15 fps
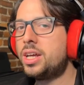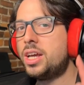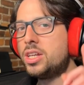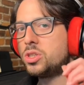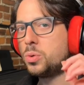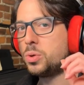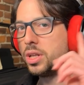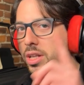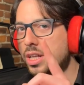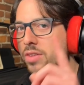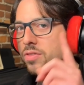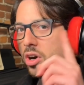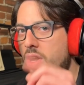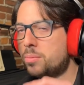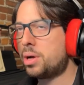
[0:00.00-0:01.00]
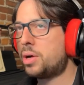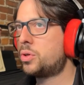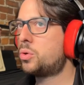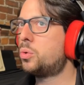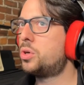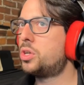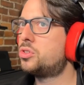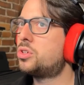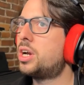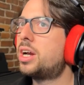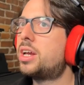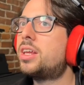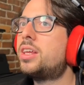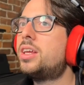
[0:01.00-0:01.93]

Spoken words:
is going to live on my recording track.